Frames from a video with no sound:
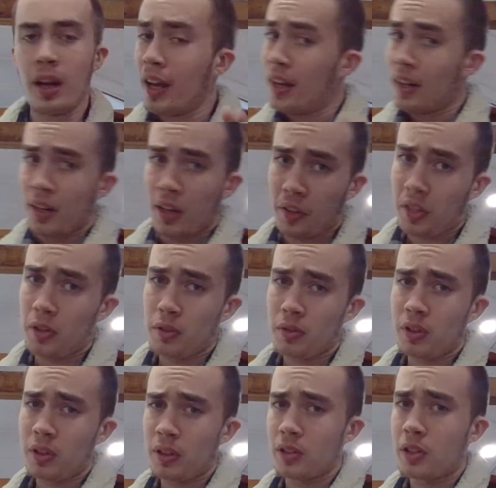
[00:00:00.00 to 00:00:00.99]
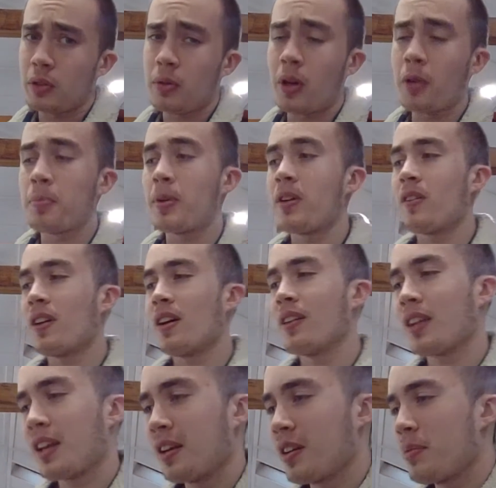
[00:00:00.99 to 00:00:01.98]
Nothing's really too open around here,